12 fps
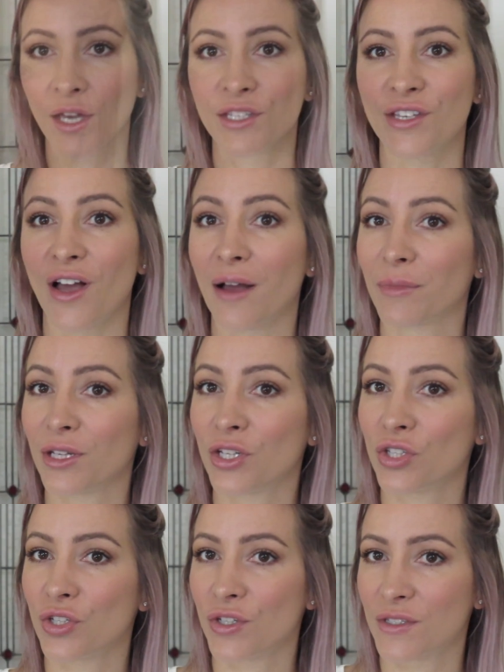So I'm going
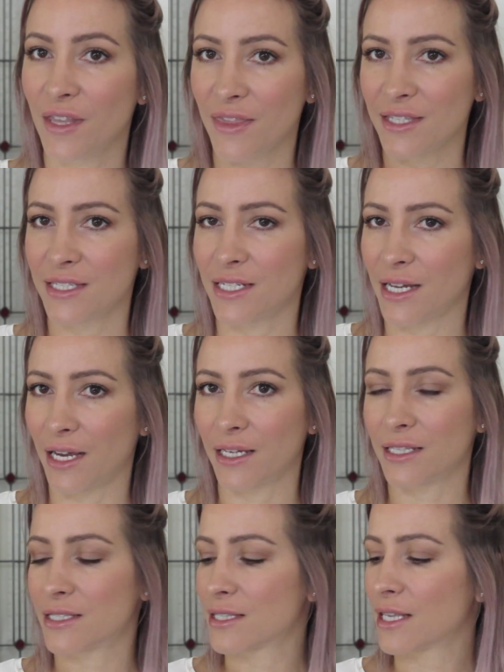to use this today. It's